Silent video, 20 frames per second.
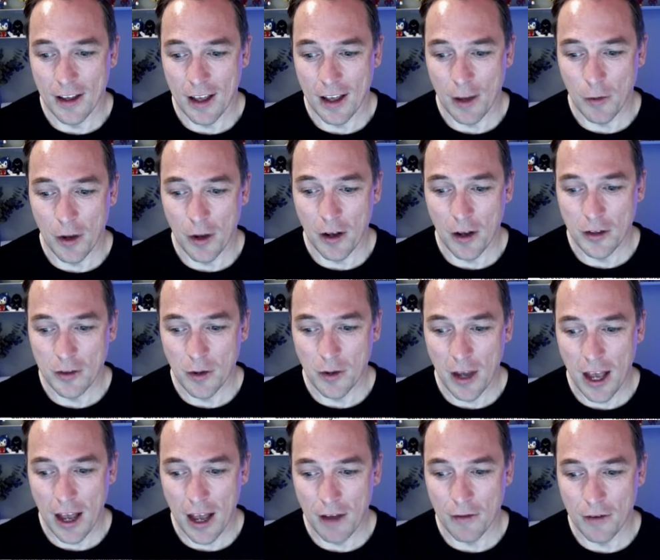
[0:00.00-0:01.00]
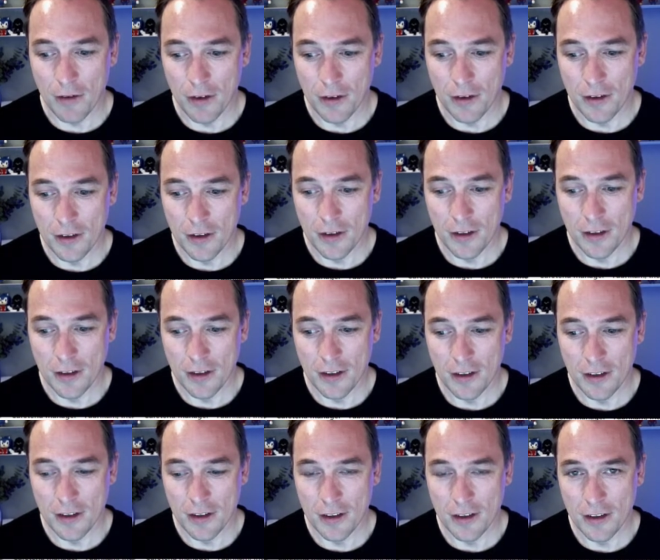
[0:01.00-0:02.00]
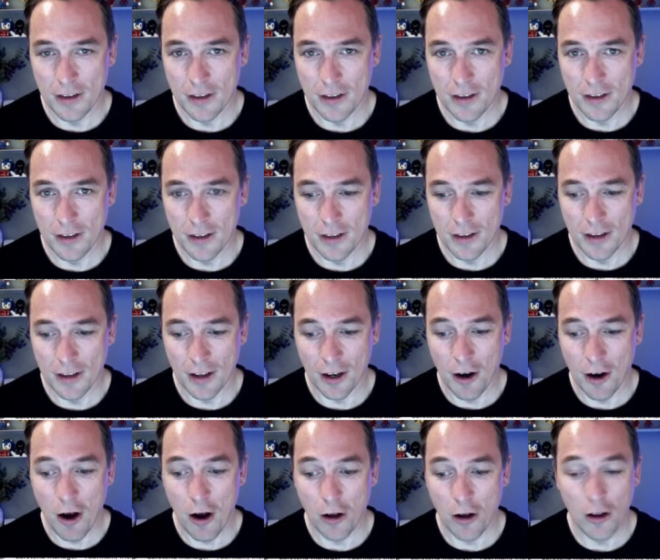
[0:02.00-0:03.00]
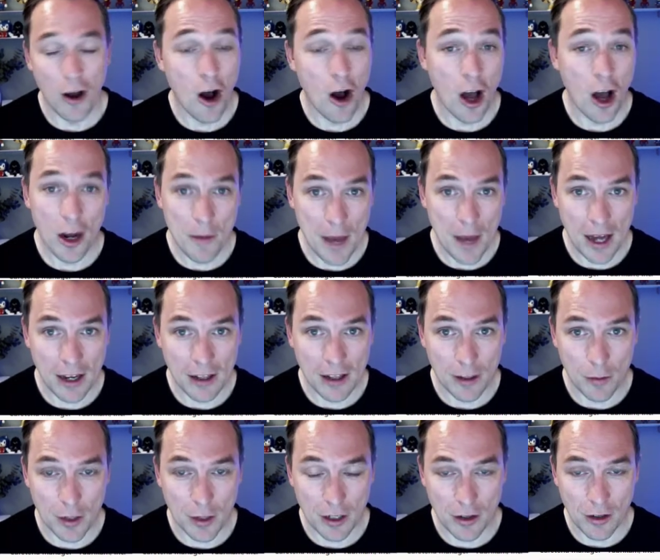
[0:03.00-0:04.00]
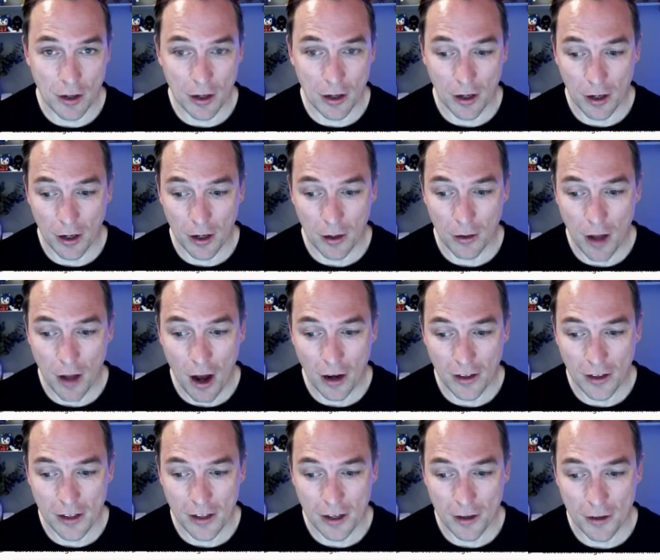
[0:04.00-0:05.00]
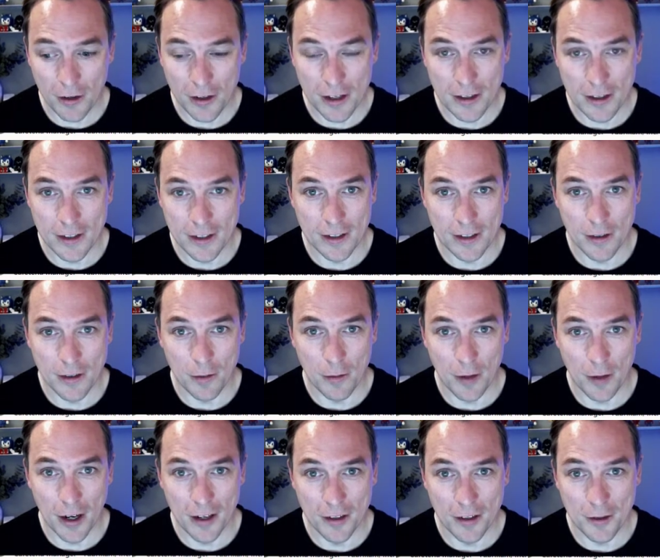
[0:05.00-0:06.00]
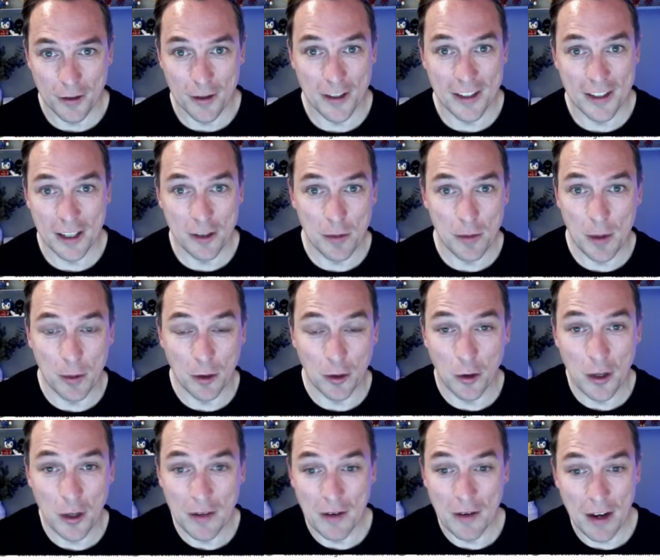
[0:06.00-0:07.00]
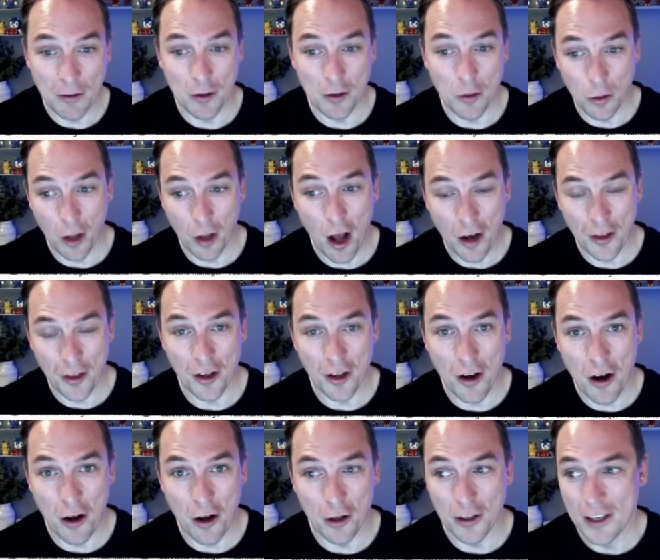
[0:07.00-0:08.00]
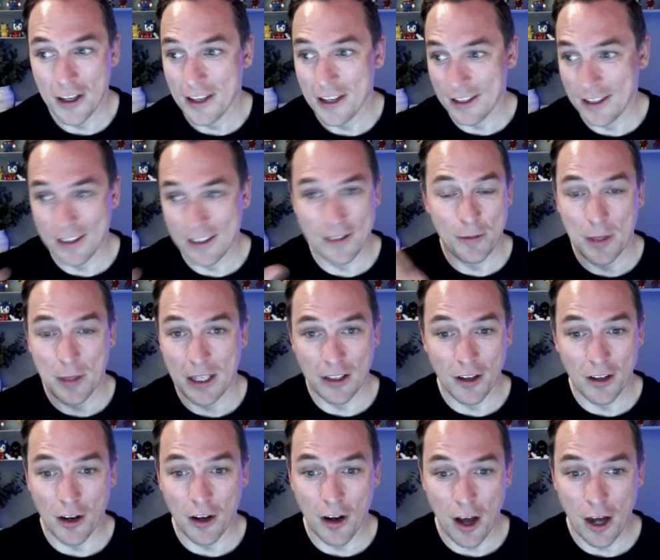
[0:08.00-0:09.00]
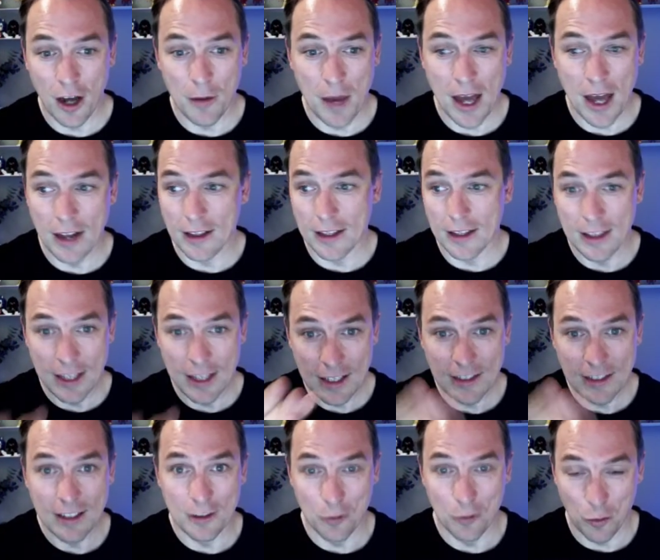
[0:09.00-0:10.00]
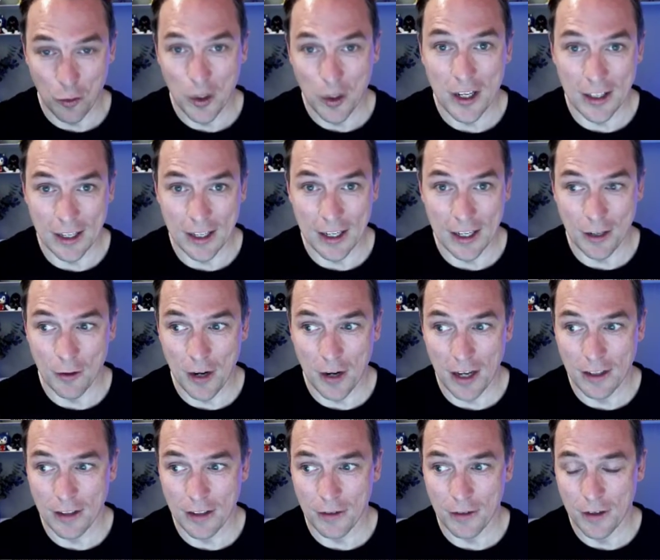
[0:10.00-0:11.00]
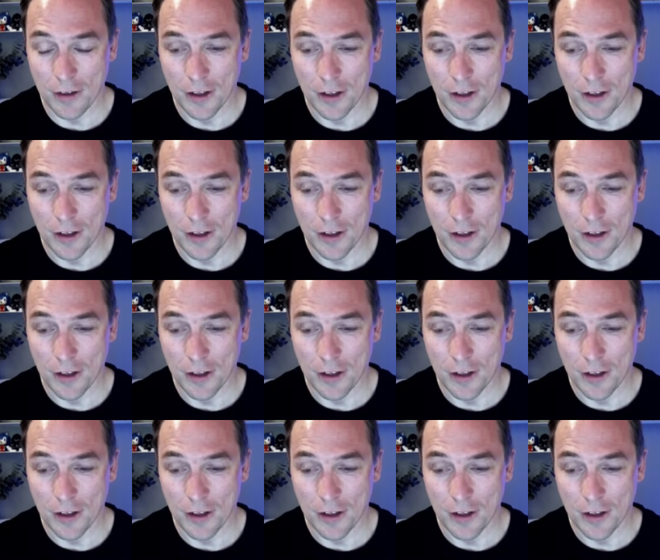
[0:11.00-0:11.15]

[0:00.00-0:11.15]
We also have a call automatically logged here in the system, right? So the salespeople don't even have to log the call. This is being done automatically. This is really interactive.